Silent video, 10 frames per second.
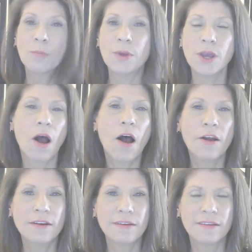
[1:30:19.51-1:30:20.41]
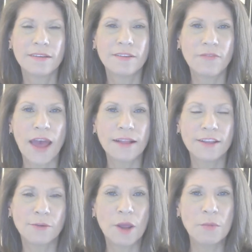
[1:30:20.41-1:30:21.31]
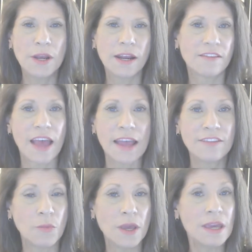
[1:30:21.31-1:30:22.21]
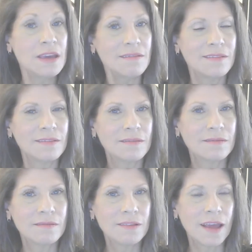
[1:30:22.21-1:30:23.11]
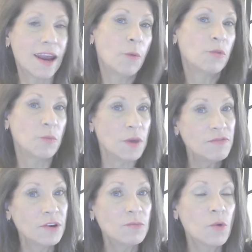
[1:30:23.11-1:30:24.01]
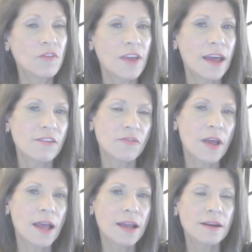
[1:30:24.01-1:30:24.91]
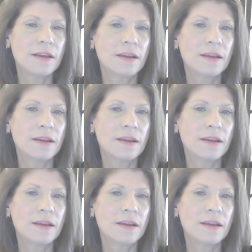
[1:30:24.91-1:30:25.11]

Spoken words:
beyond the fact that maybe it excites me and helps me feel more satisfied?